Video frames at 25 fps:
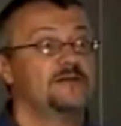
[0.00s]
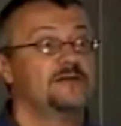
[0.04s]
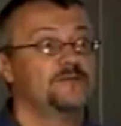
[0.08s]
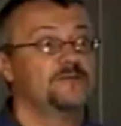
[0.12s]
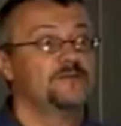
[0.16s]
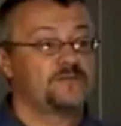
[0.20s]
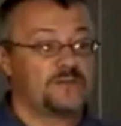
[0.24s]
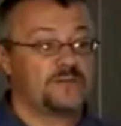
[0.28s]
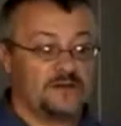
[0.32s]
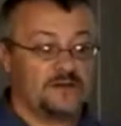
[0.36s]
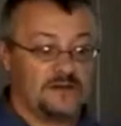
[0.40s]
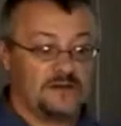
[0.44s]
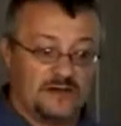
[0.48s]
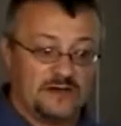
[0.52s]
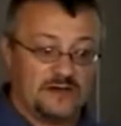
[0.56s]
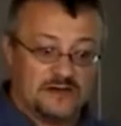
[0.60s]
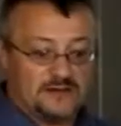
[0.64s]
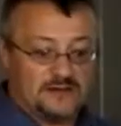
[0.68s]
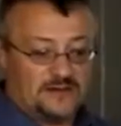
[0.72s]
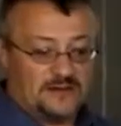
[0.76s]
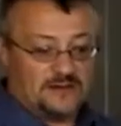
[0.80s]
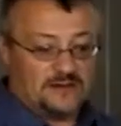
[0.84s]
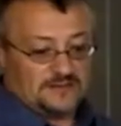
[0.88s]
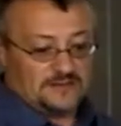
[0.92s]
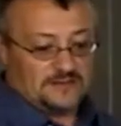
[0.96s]
Okay,
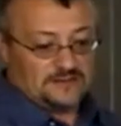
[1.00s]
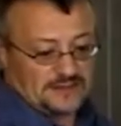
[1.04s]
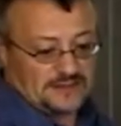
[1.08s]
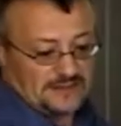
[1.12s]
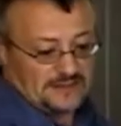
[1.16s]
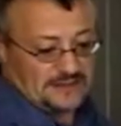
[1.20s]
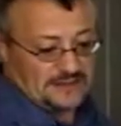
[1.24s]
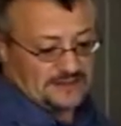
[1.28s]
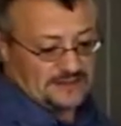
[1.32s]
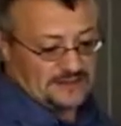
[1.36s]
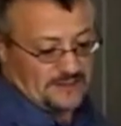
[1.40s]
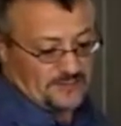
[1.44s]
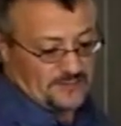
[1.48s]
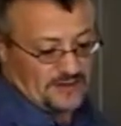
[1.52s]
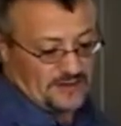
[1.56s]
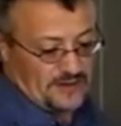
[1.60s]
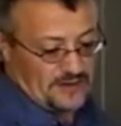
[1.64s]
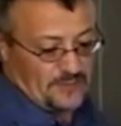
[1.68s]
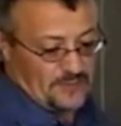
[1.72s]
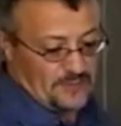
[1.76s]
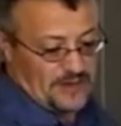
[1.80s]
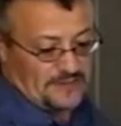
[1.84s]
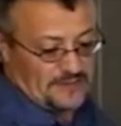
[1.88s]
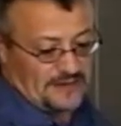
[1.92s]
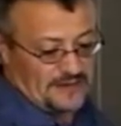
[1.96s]
now I'll, I'll say something
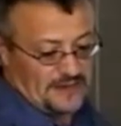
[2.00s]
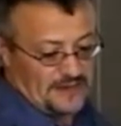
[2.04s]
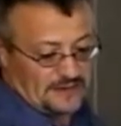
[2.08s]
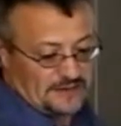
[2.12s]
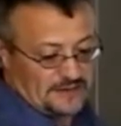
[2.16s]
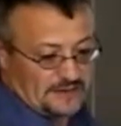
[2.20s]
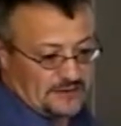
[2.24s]
about that.